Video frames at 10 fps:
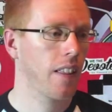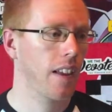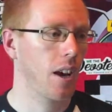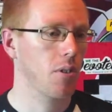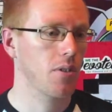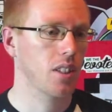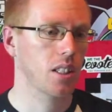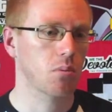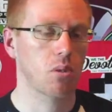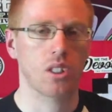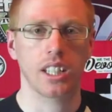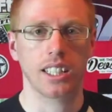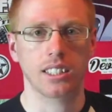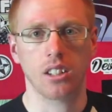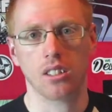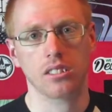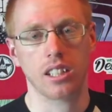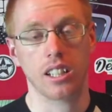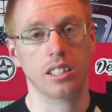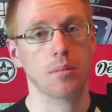However, this one is not,
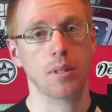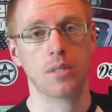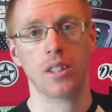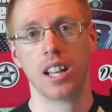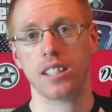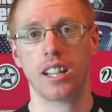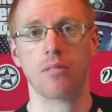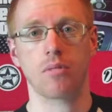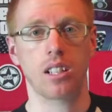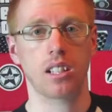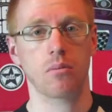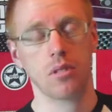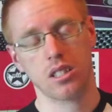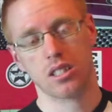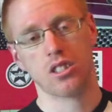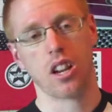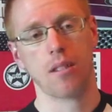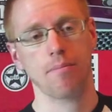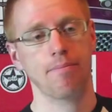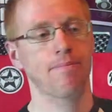and it's a bit of a letdown, really, which is a
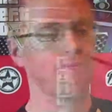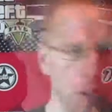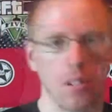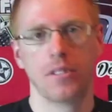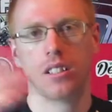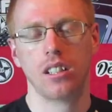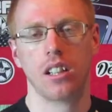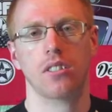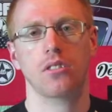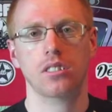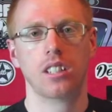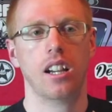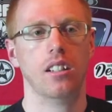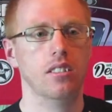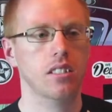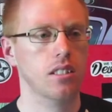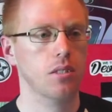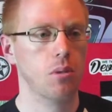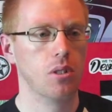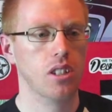shame. However, I thought I'd uh,
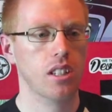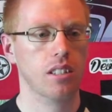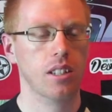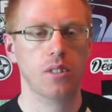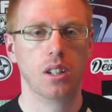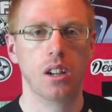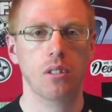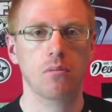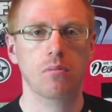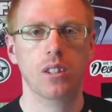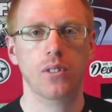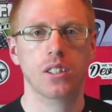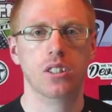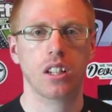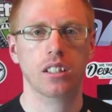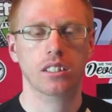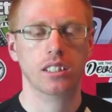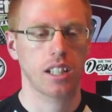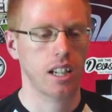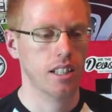watch it, give it a go, give it a
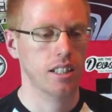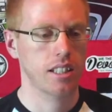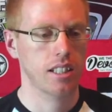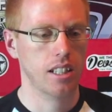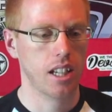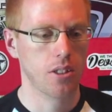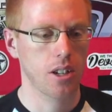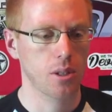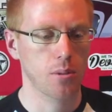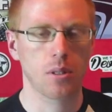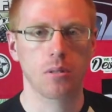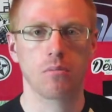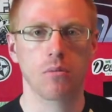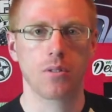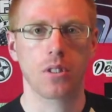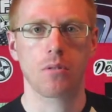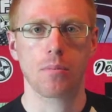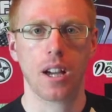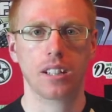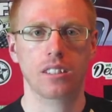chance, and uh, I thought I'd do a review
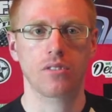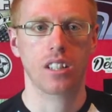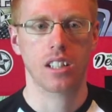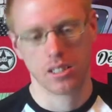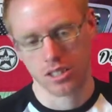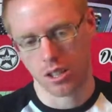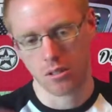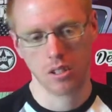about it, really. So